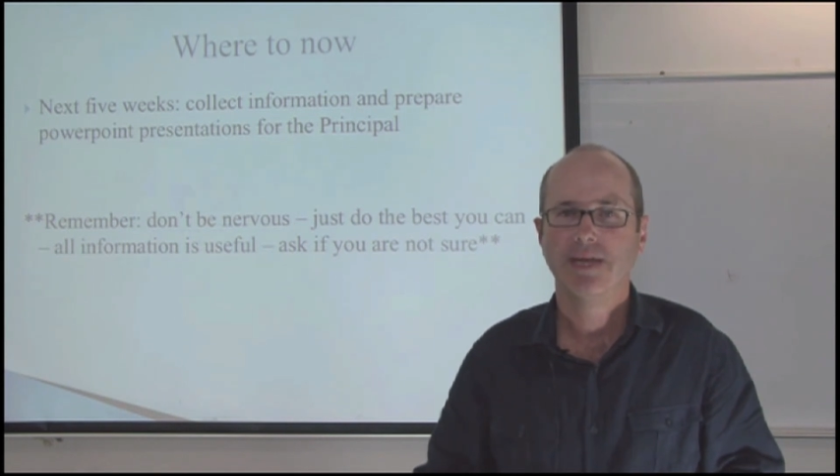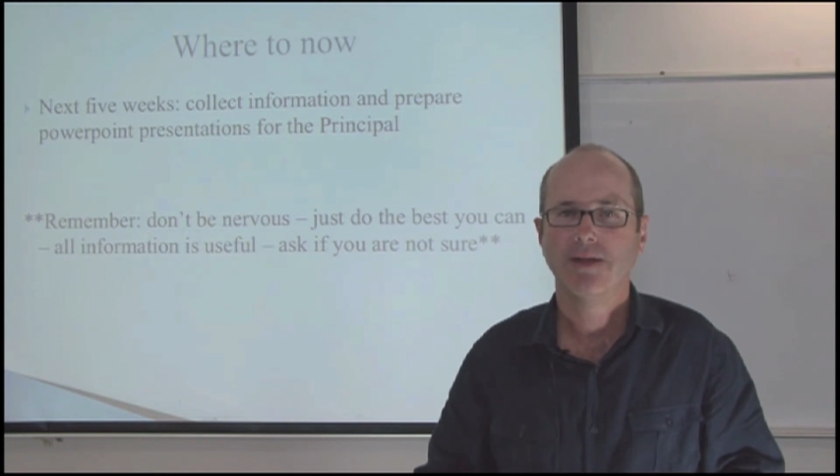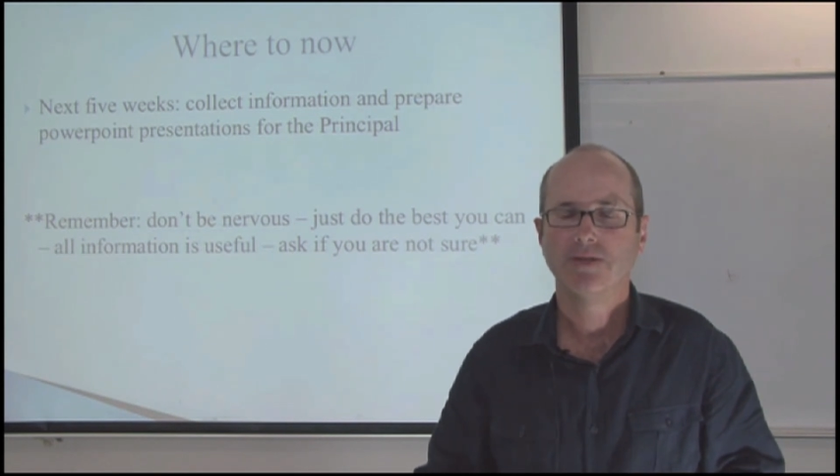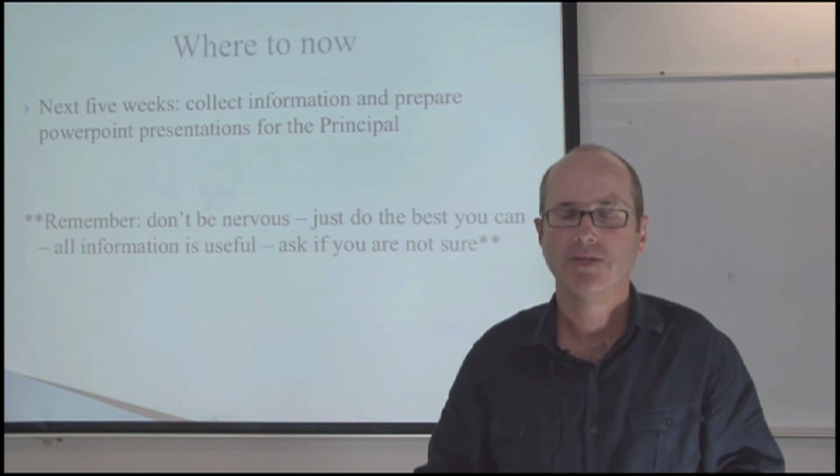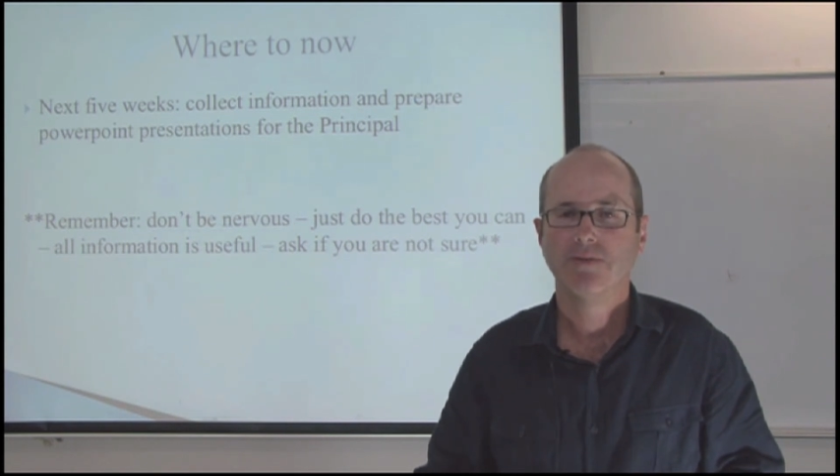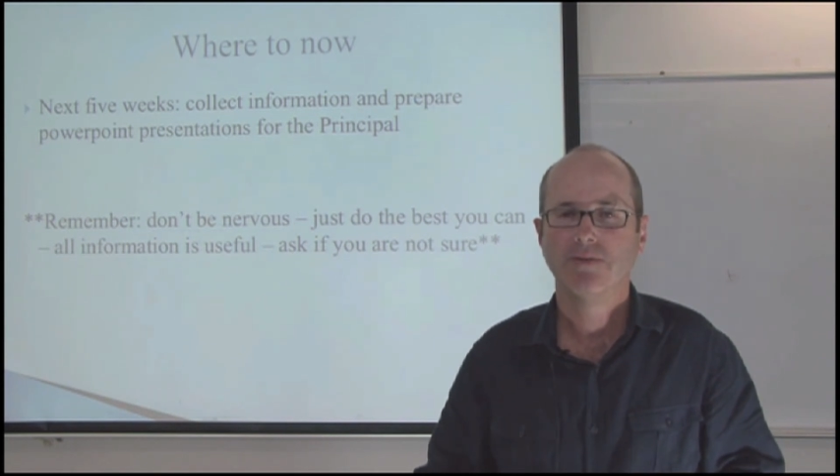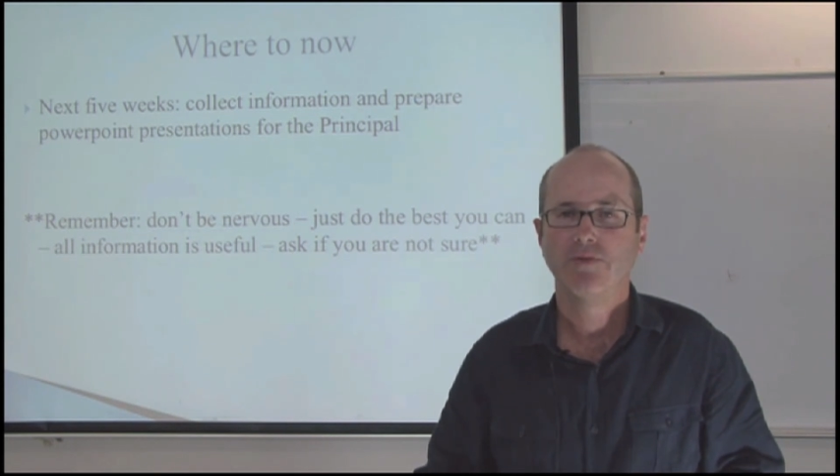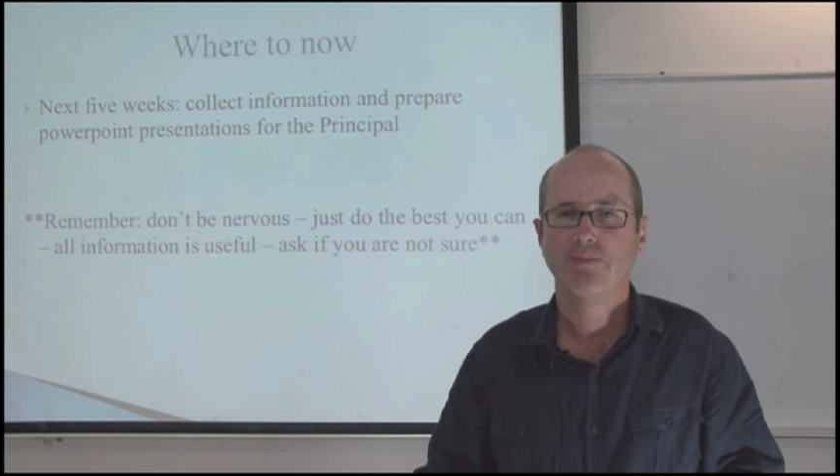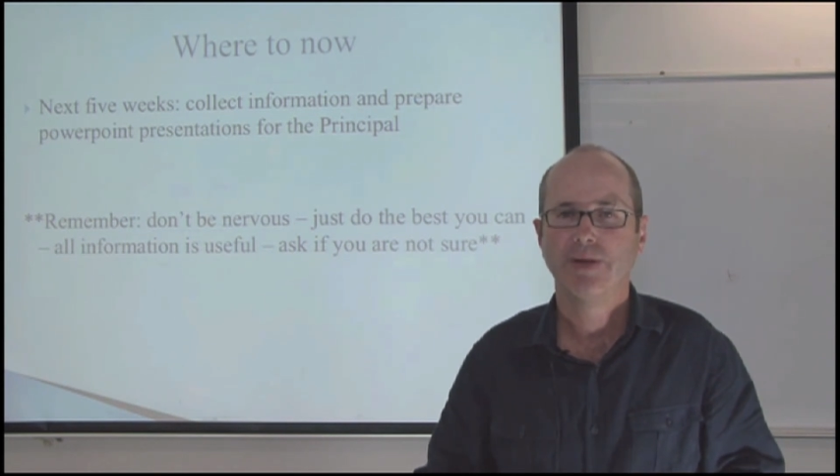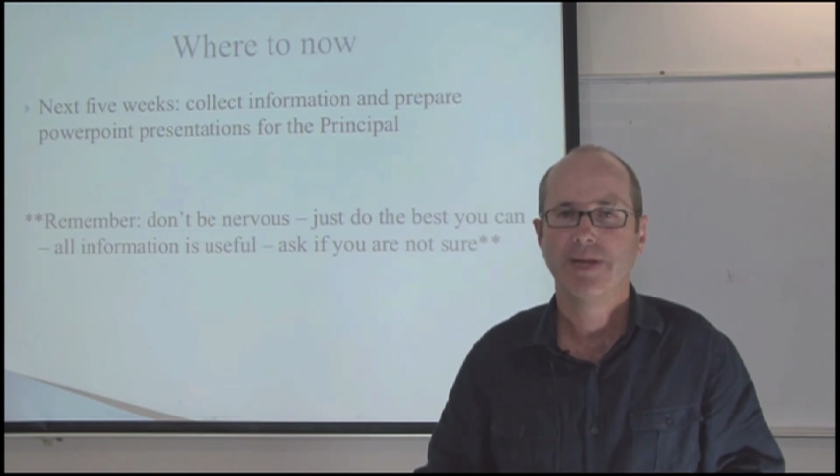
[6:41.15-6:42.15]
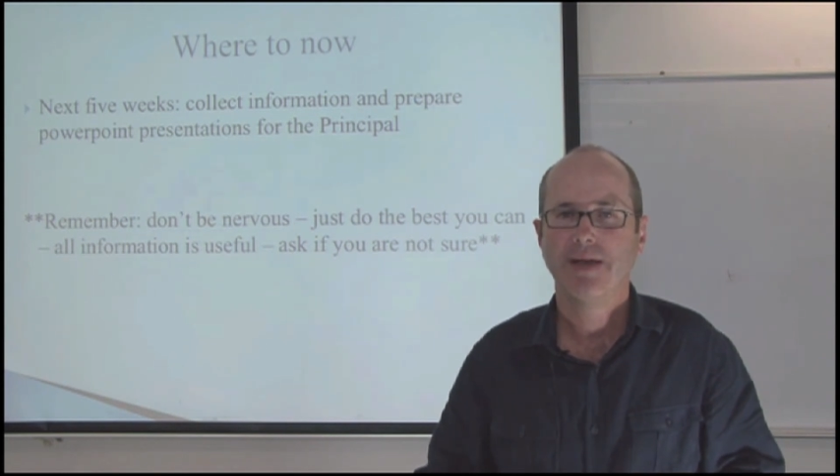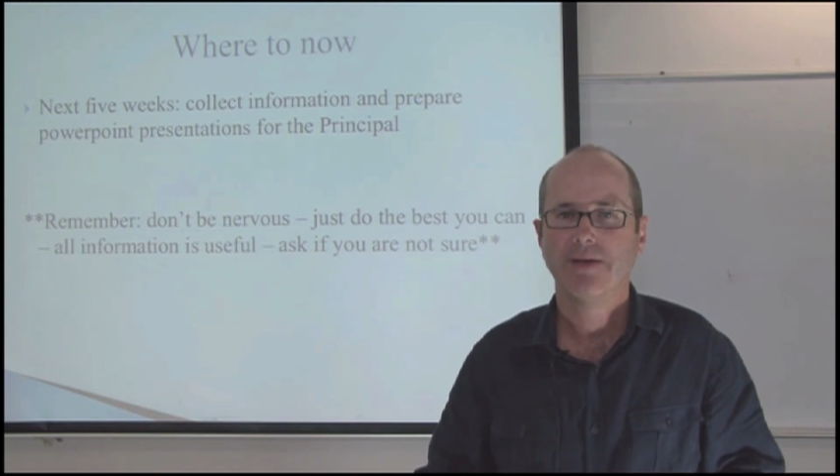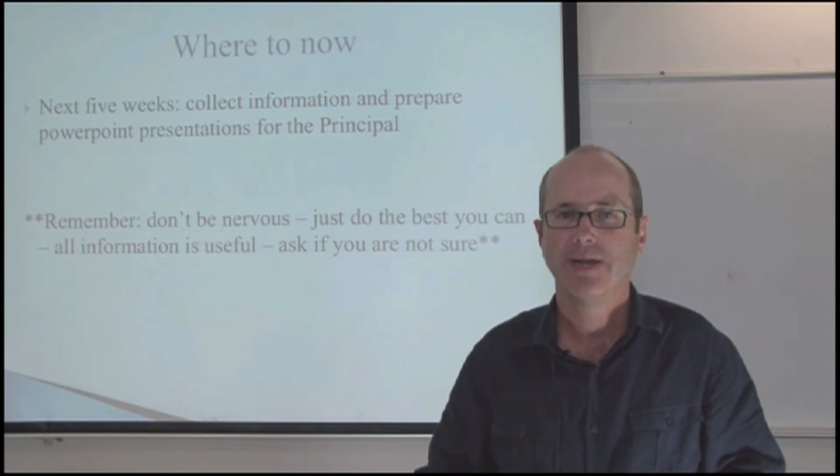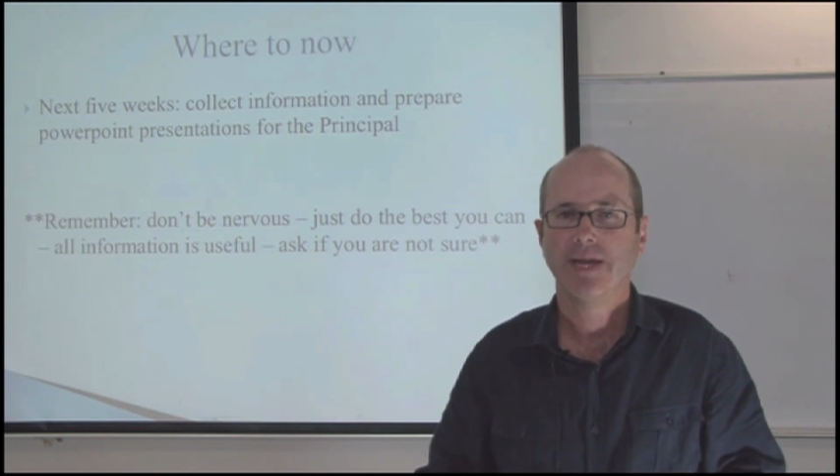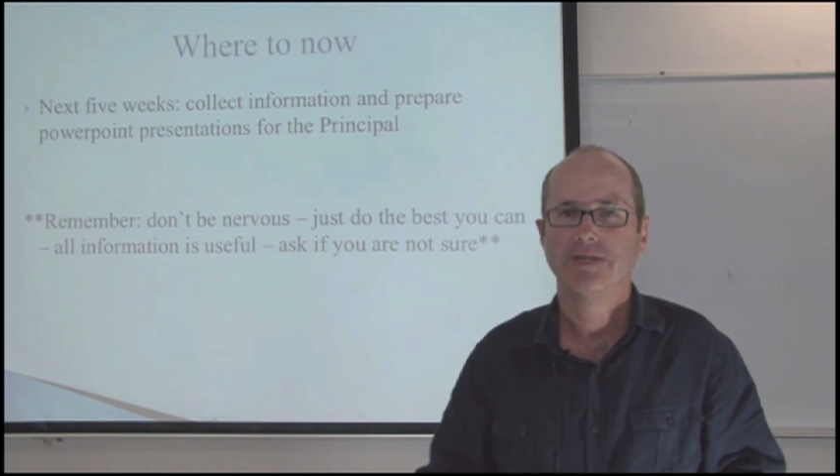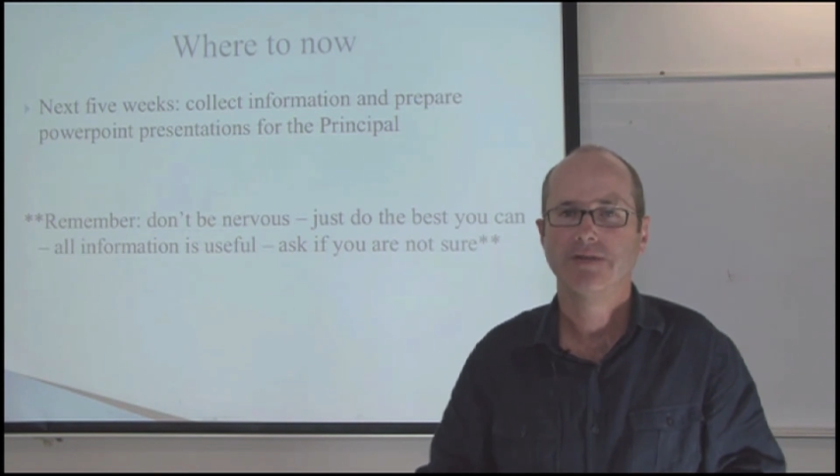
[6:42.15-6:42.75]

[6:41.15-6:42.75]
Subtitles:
ecological footprint calculation